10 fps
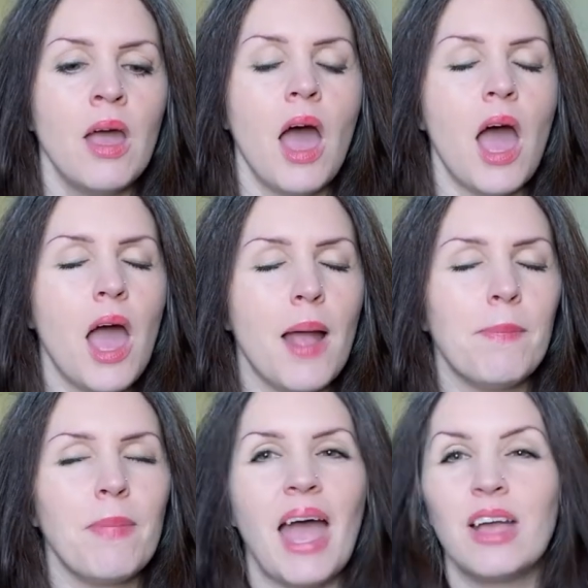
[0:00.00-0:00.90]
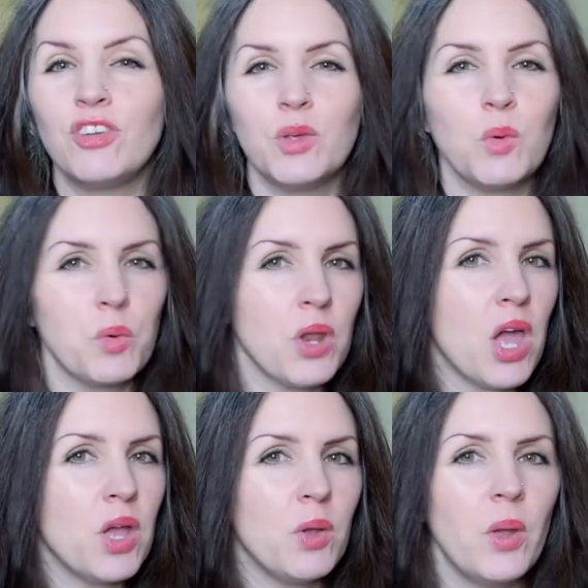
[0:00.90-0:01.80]
Um, as you all
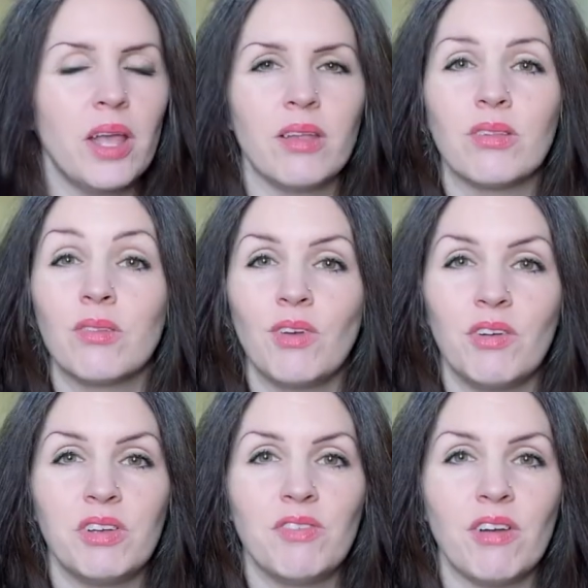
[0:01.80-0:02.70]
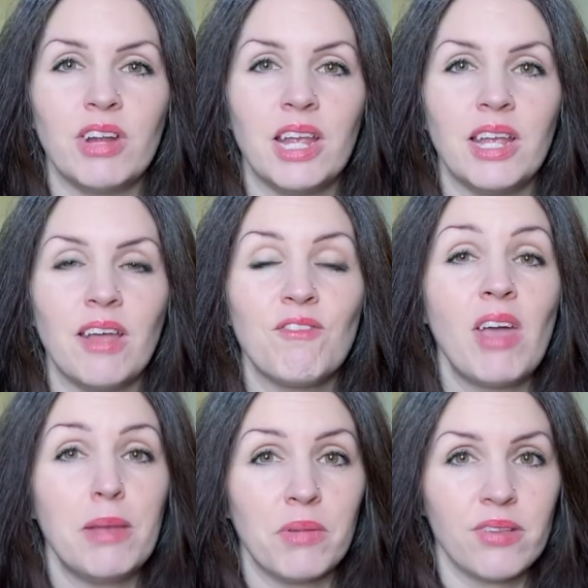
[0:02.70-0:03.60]
know, it's a very, very
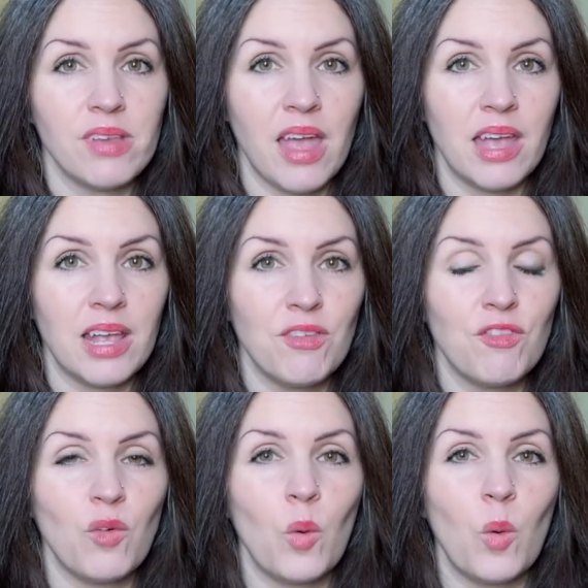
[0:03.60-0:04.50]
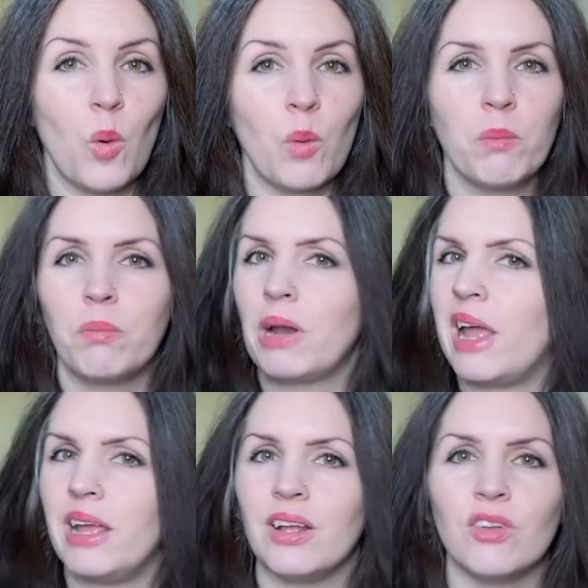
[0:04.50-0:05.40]
famous day for
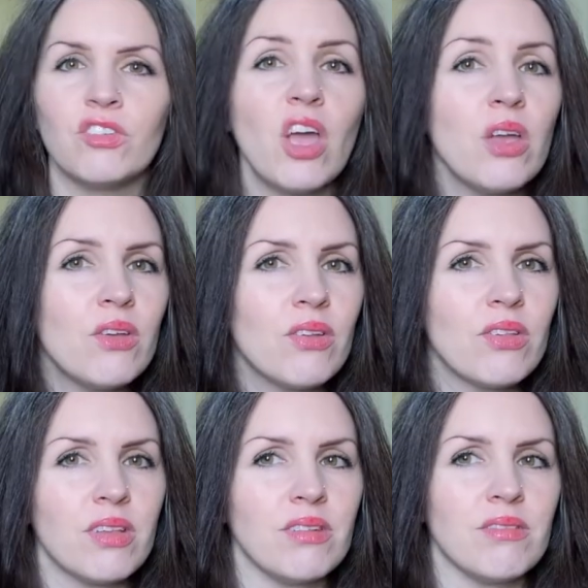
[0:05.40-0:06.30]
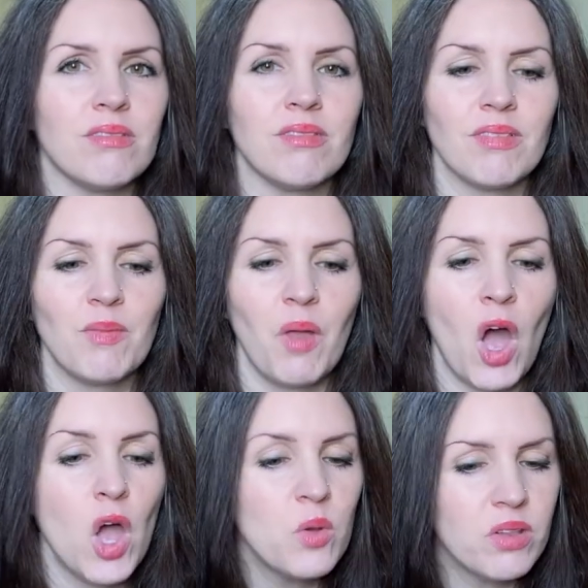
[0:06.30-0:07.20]
playing jokes and
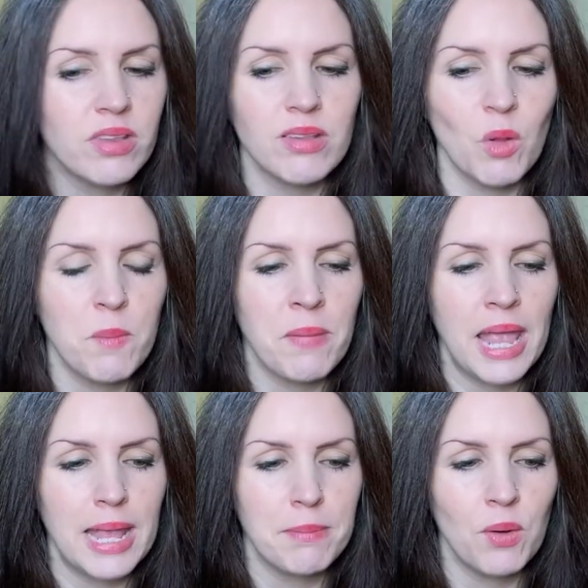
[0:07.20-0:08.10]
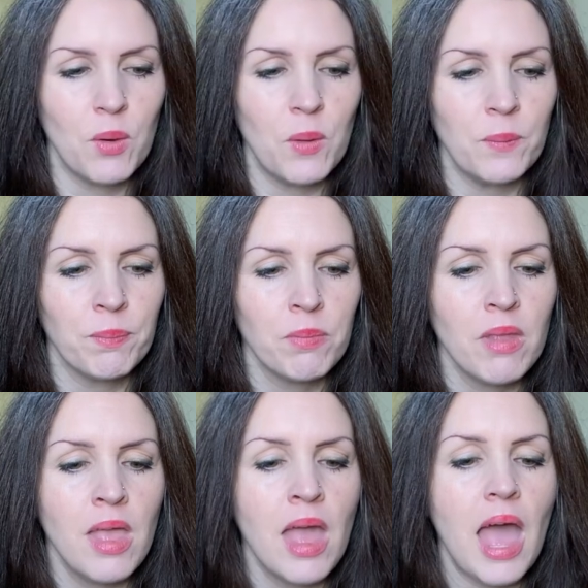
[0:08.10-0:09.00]
hoaxes on people.
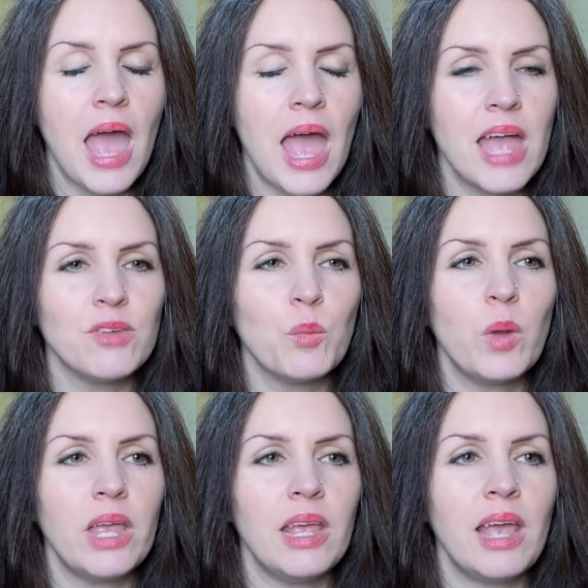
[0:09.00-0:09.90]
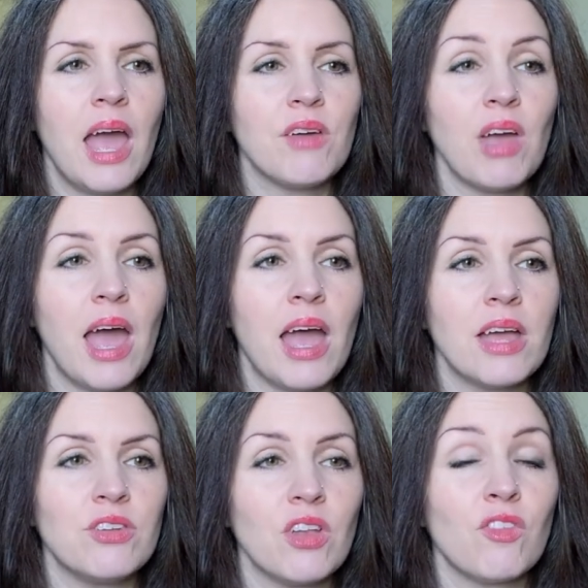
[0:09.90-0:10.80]
And we have
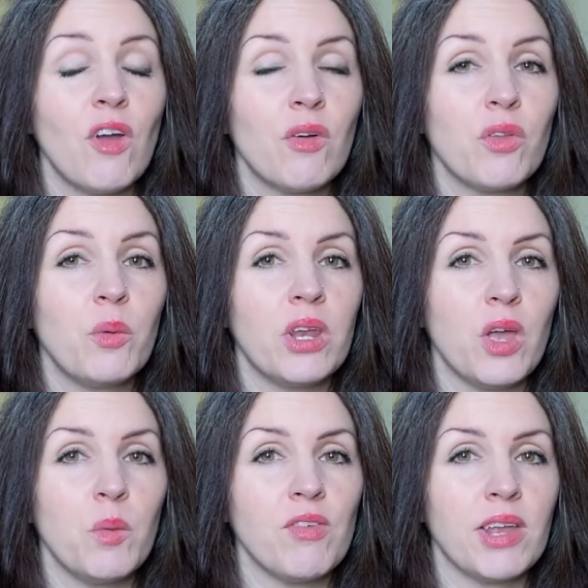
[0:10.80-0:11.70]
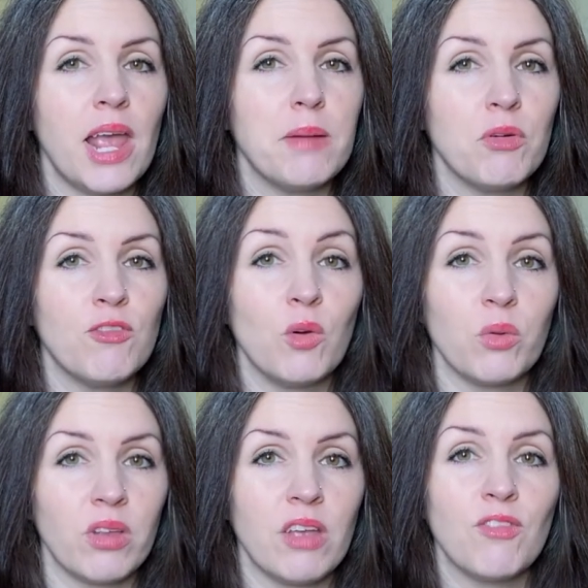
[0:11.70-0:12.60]
had, as far as we know, we've had April
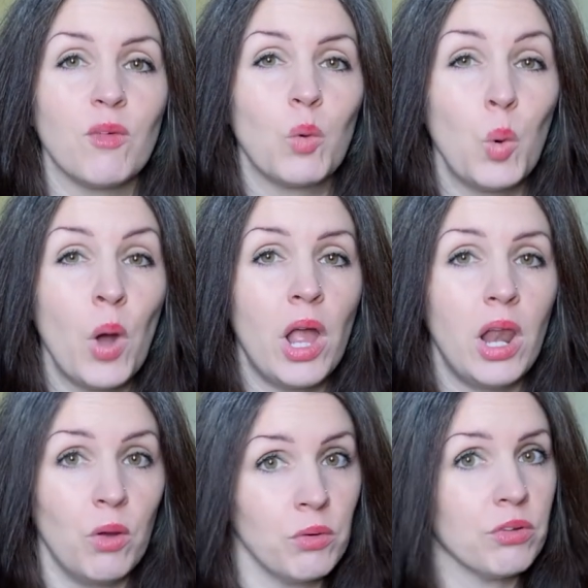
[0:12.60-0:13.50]
Fool's Day for quite a long